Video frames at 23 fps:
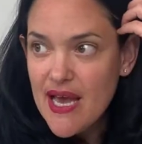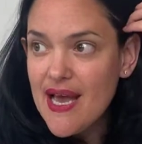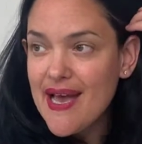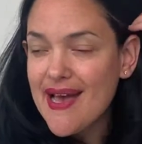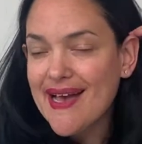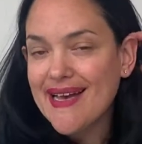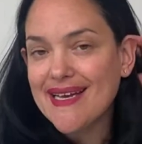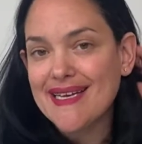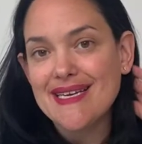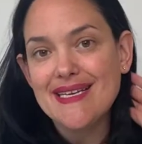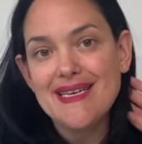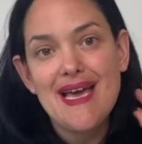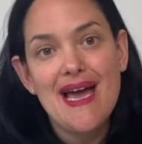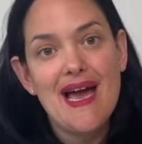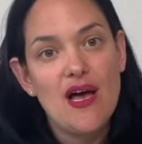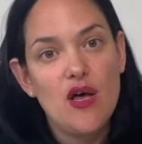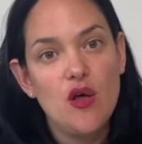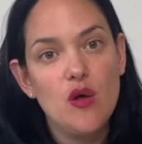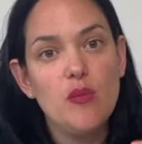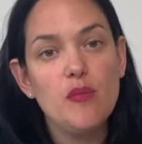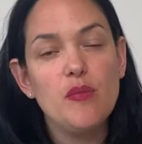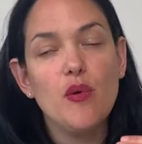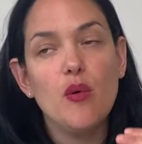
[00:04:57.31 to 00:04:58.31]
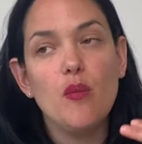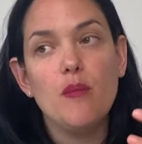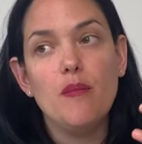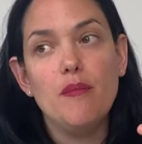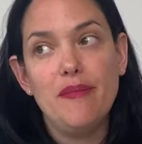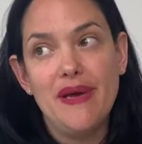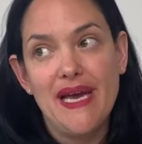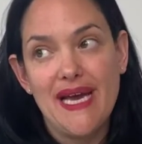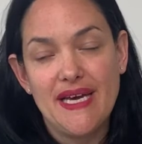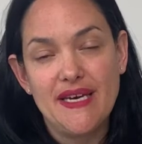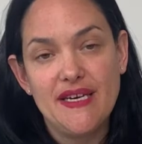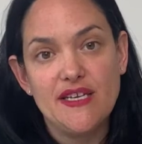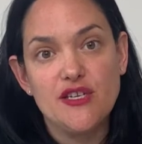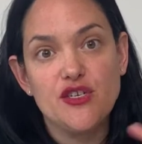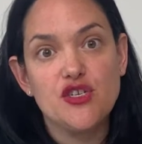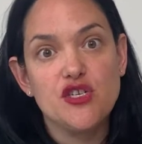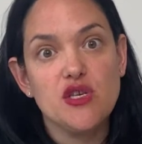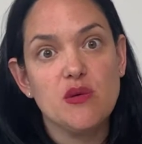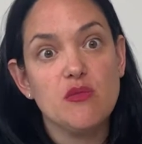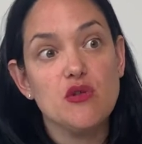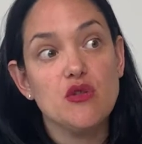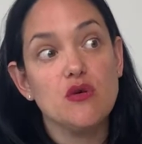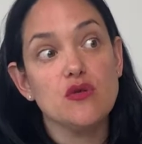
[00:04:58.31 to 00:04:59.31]
and can help manage
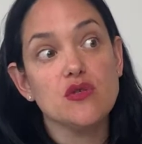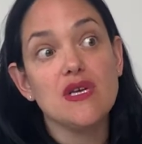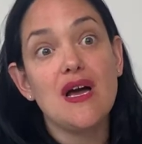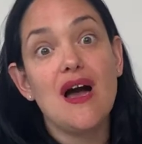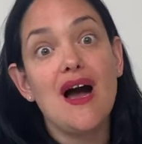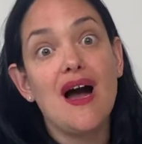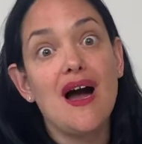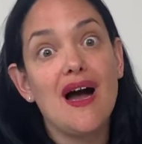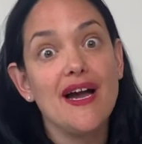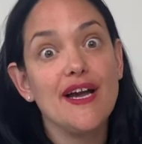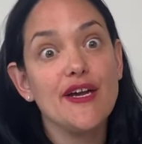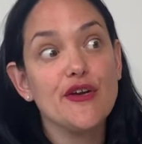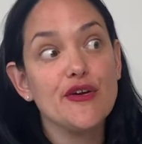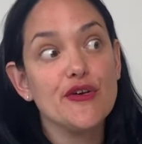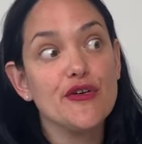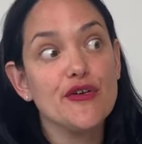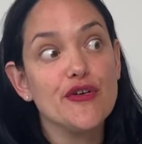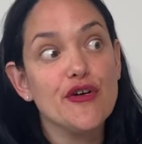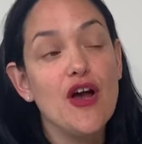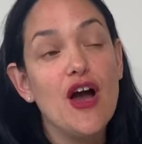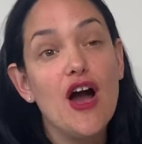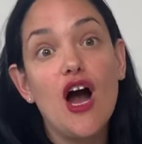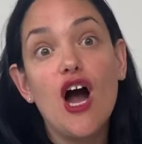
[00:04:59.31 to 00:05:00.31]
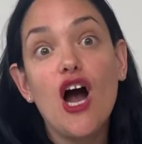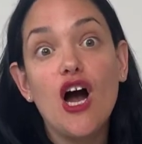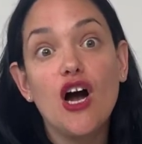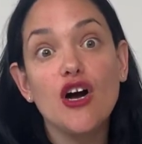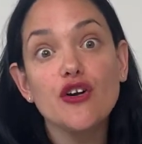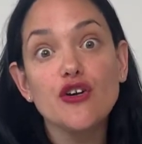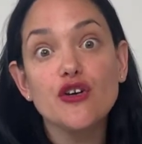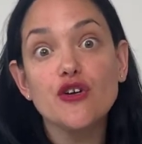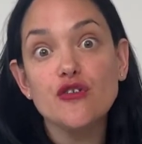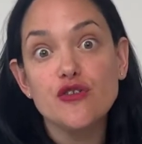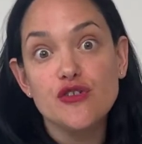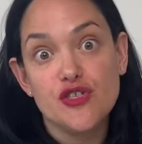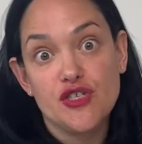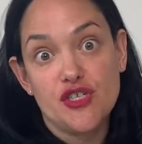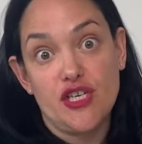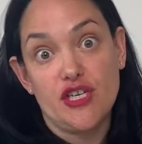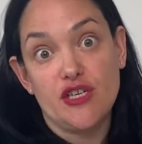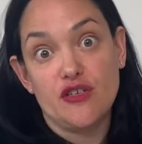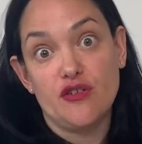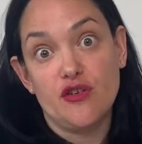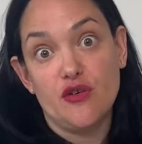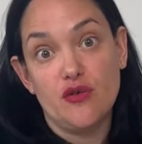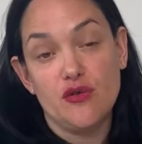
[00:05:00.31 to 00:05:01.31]
some of those higher hunger
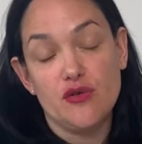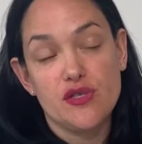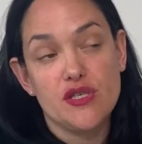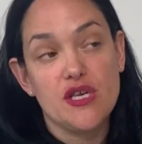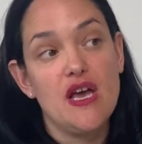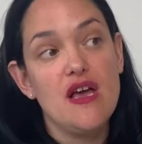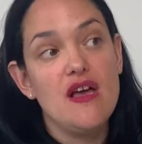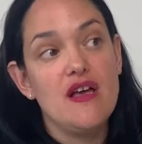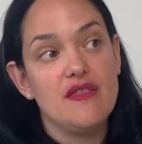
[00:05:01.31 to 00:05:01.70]
signals